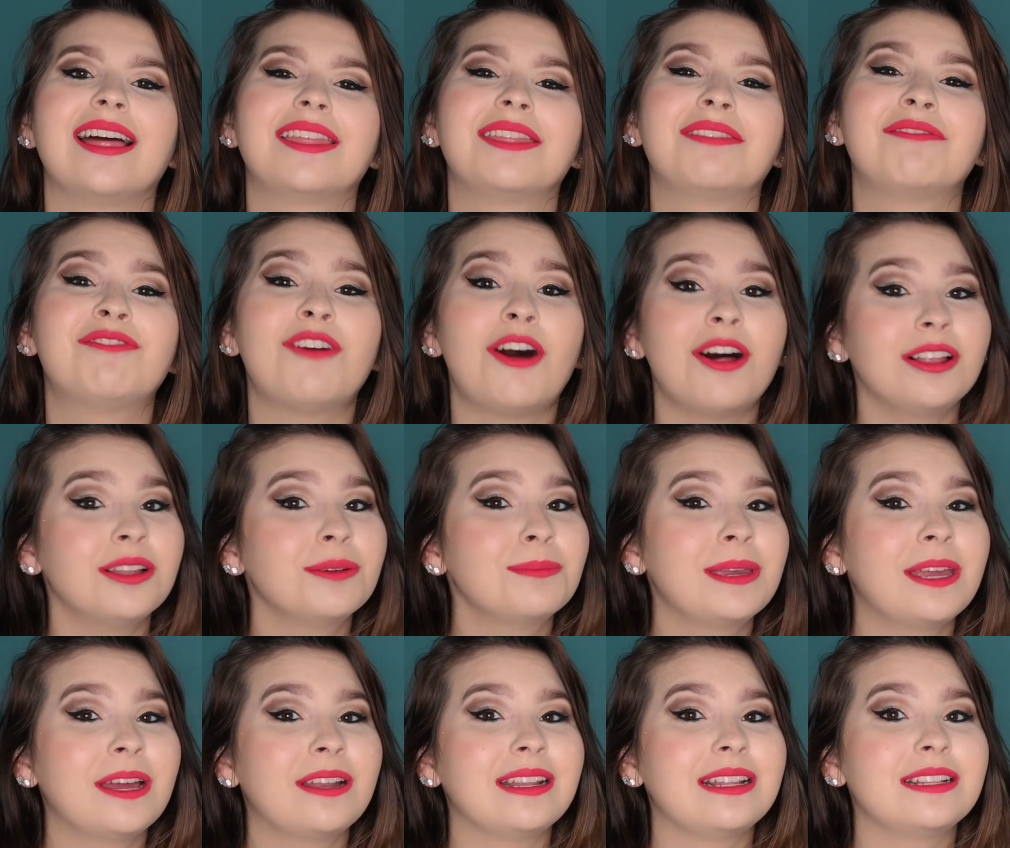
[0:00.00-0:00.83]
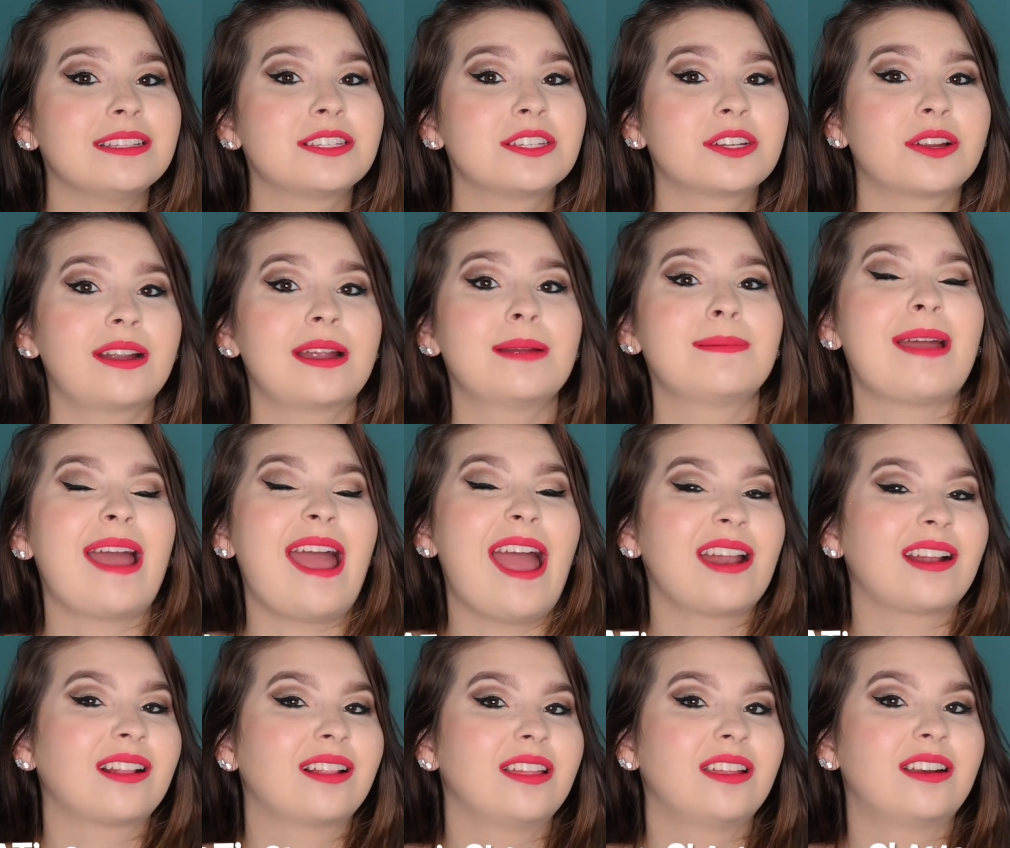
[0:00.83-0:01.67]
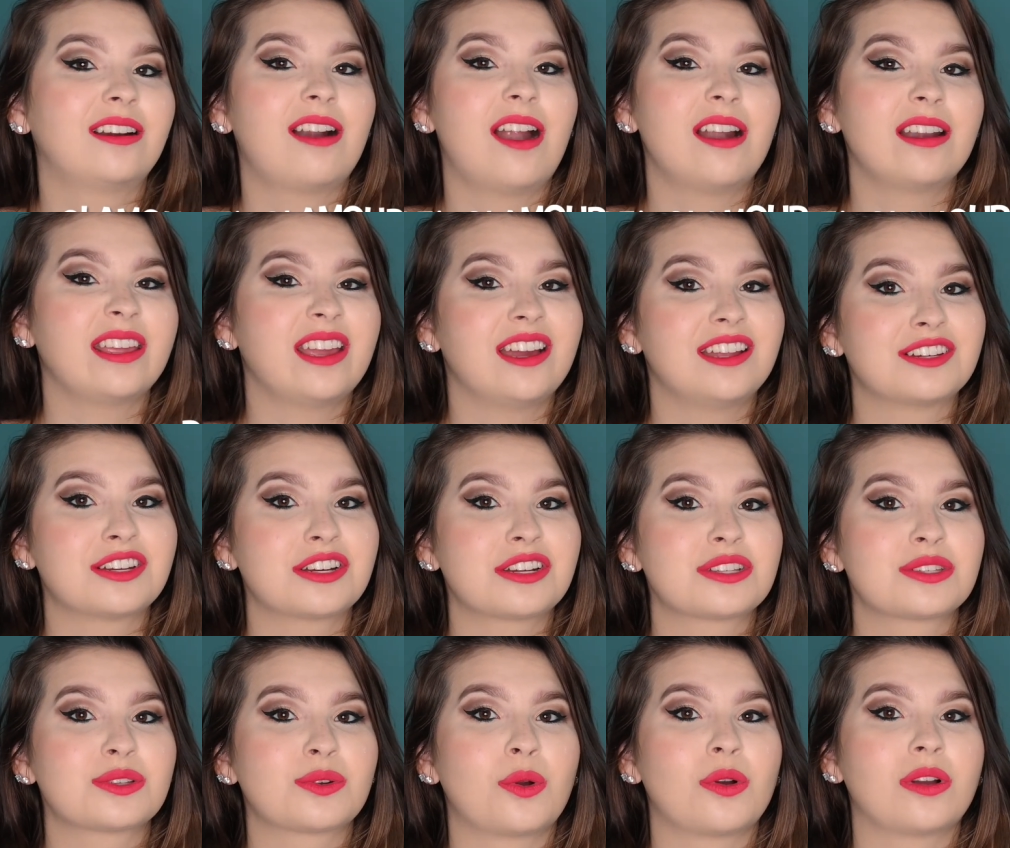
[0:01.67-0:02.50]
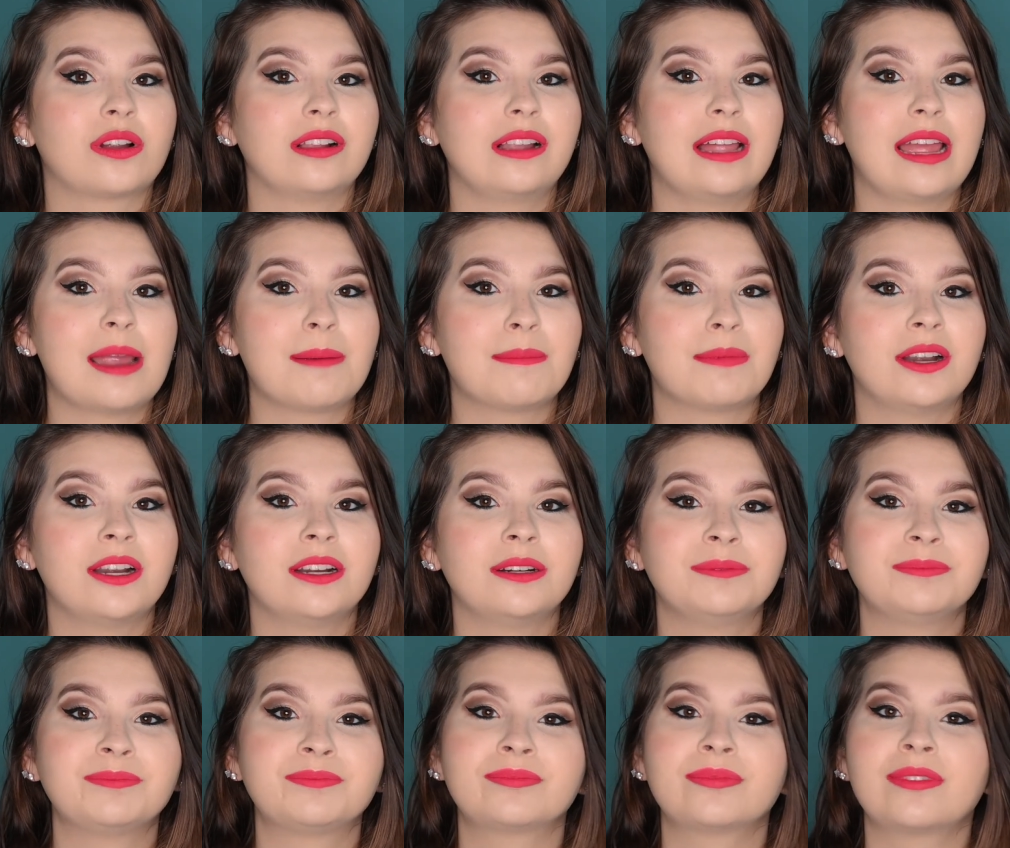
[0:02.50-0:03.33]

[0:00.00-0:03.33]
Follow me on Instagram at glitterati_glamour.